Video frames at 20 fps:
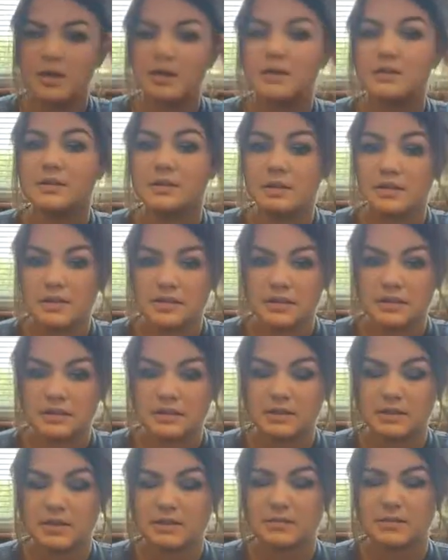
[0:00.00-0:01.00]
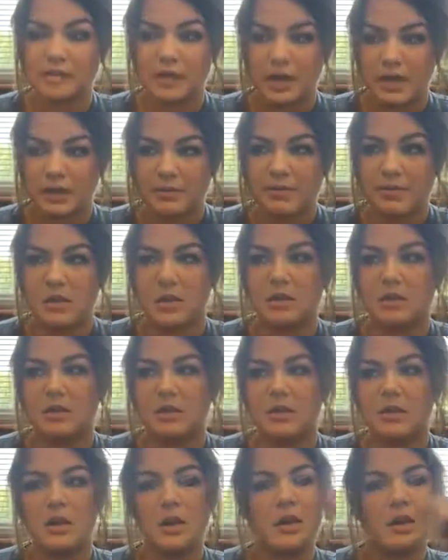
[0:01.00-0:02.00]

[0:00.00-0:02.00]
is innocent black men